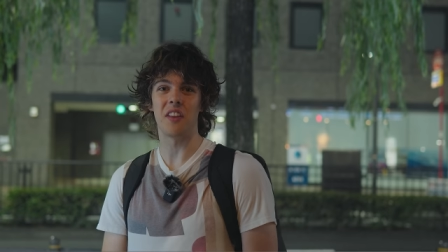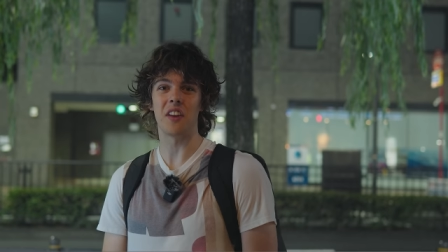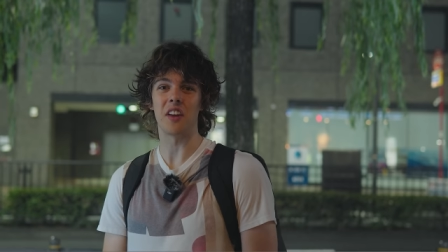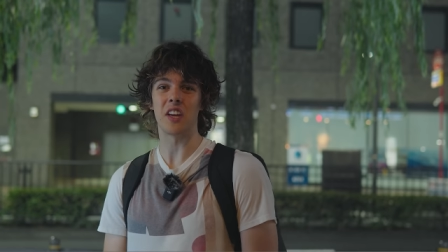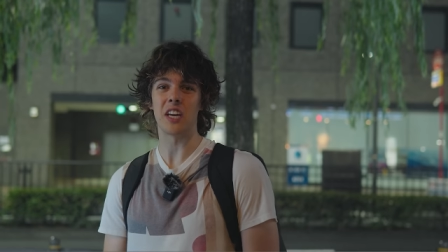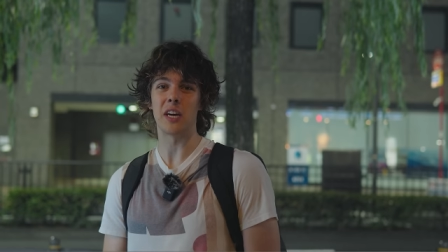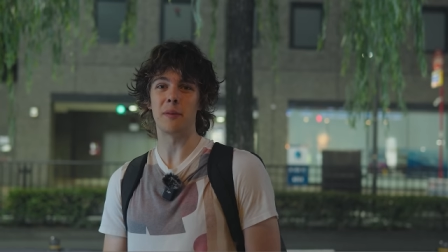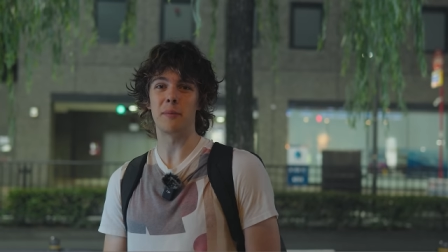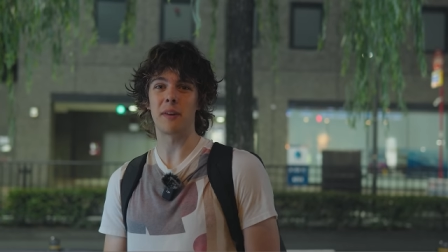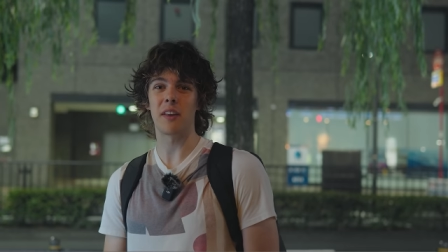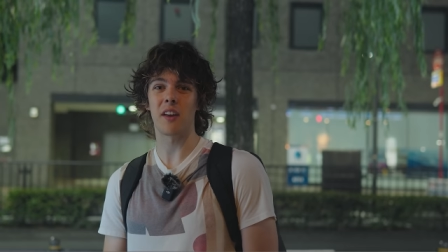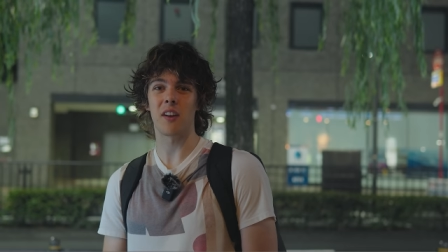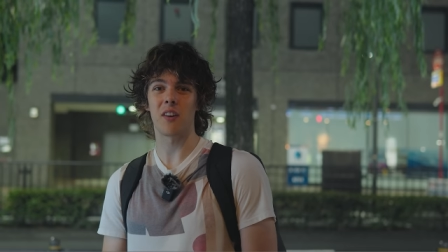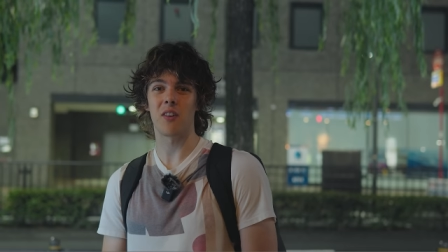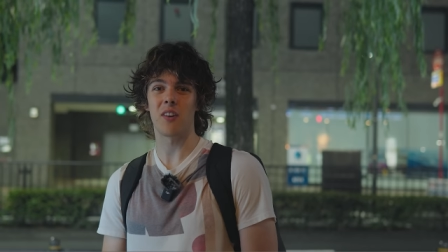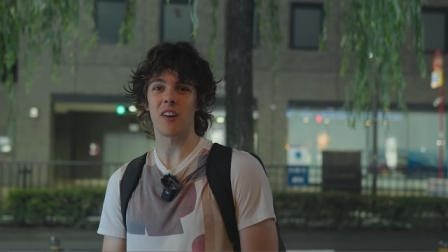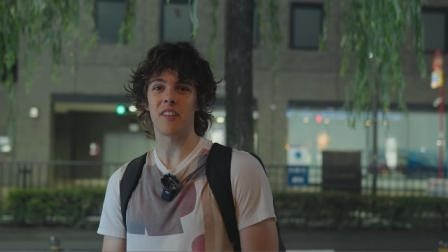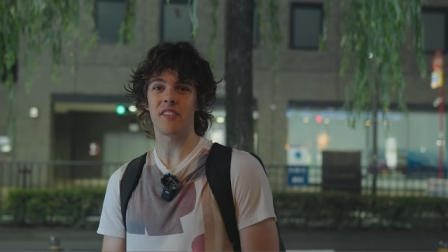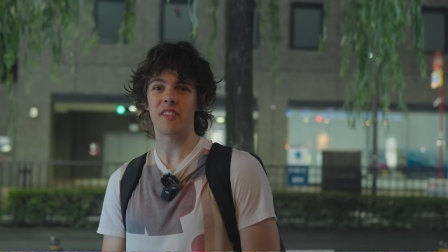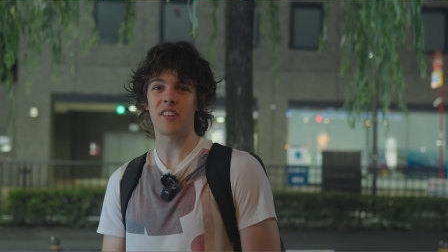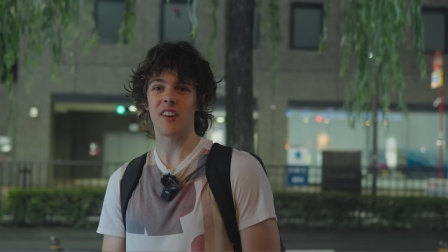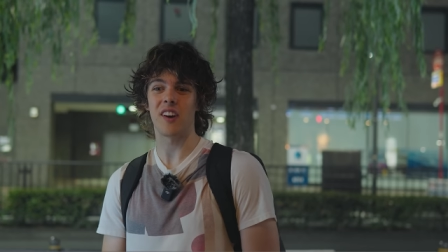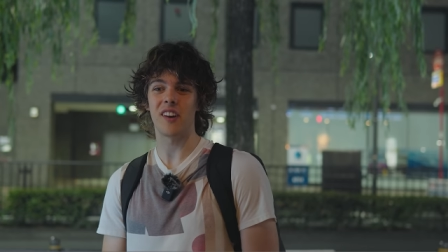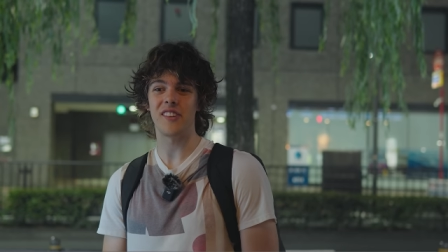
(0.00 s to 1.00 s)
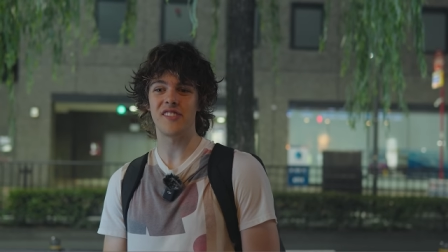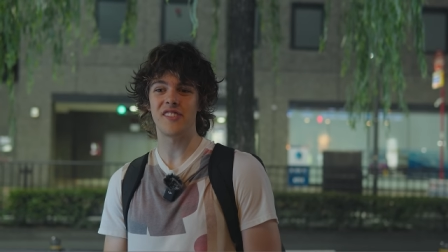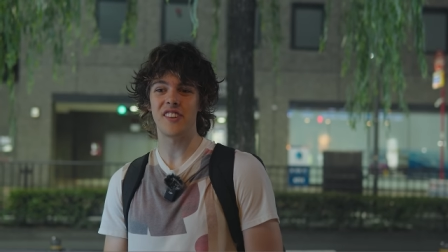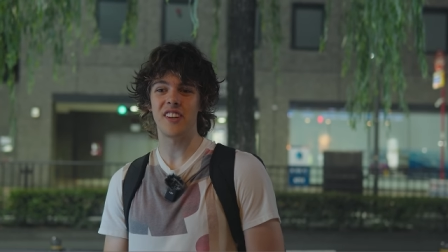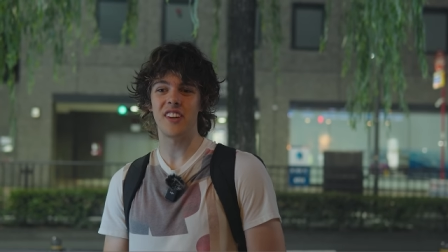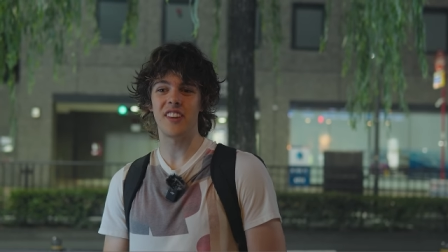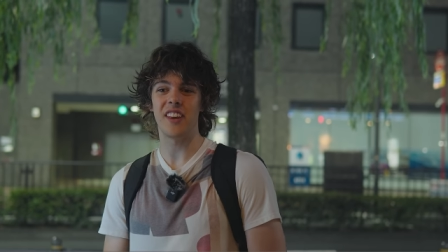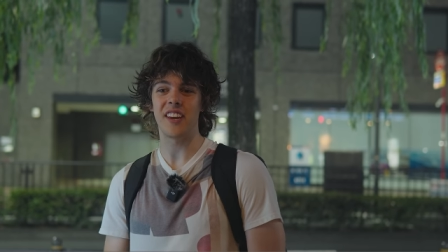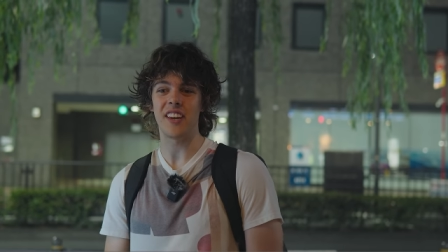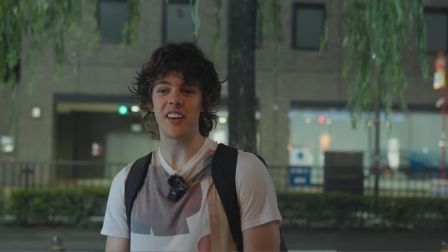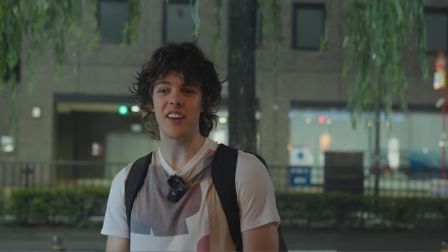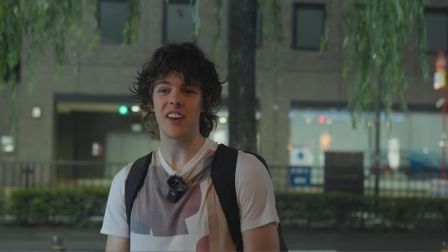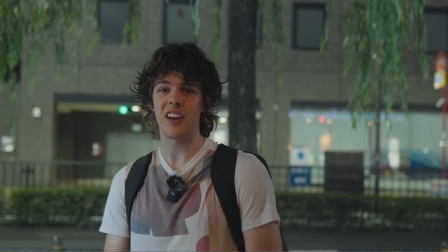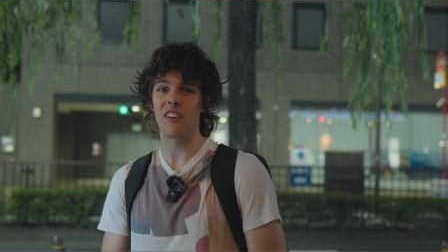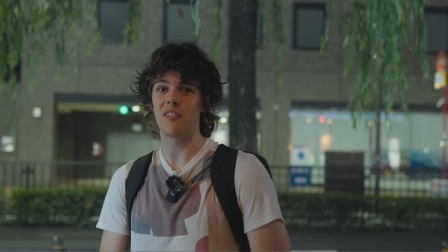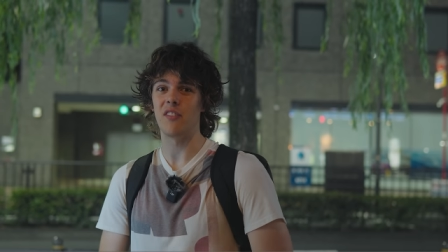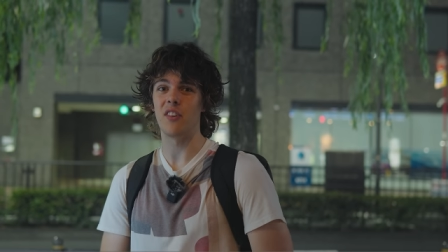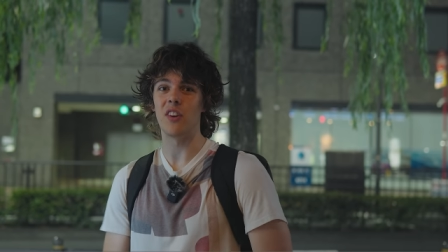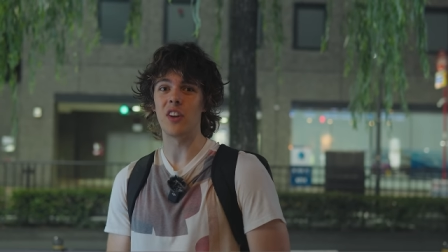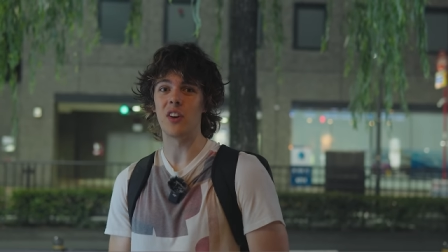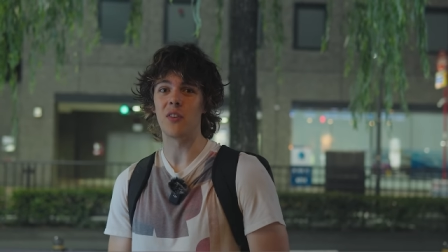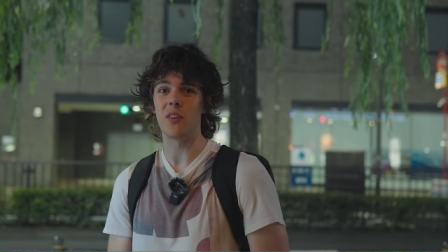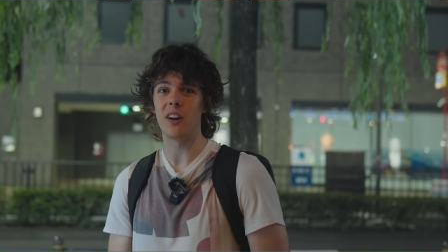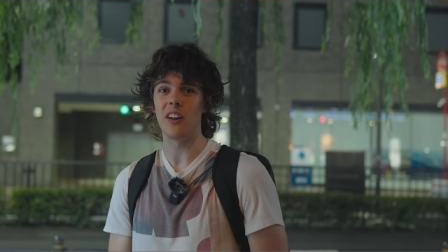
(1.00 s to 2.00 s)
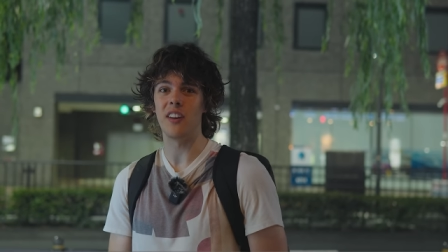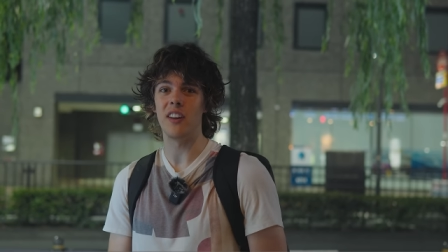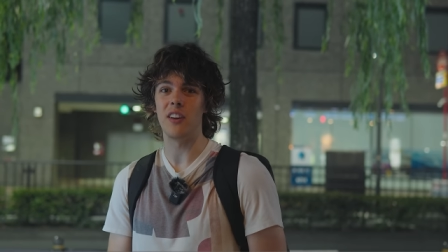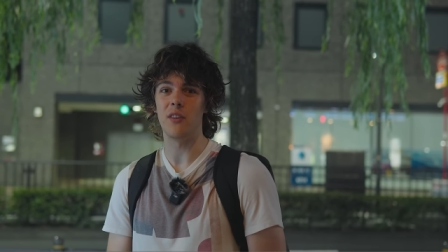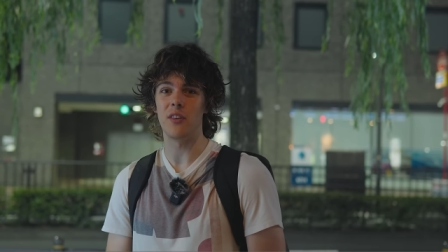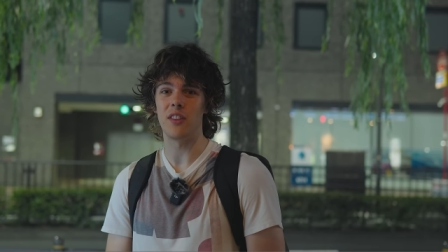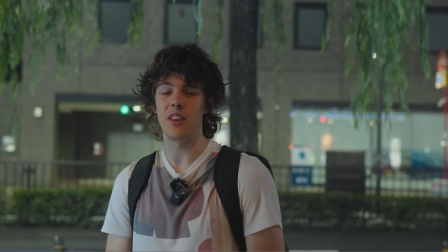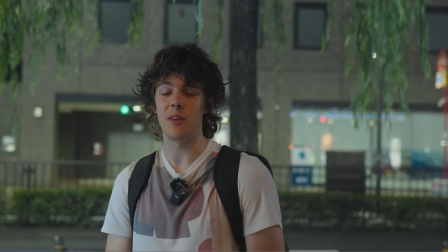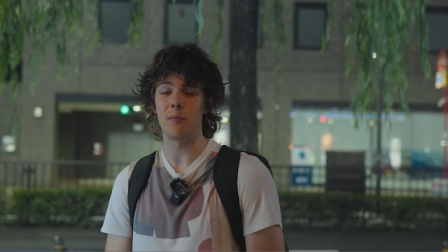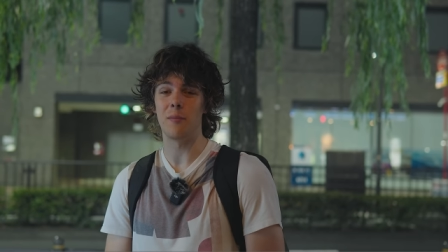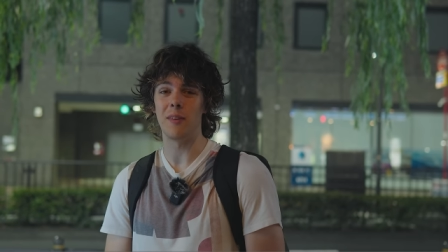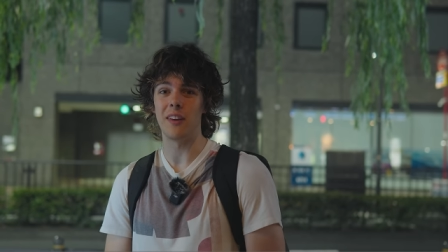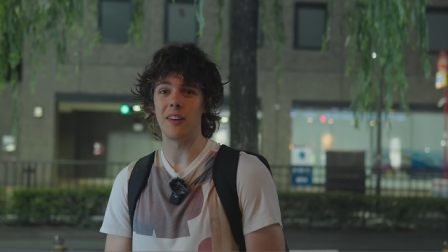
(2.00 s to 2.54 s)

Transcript: than coming across kanji that you have no idea what they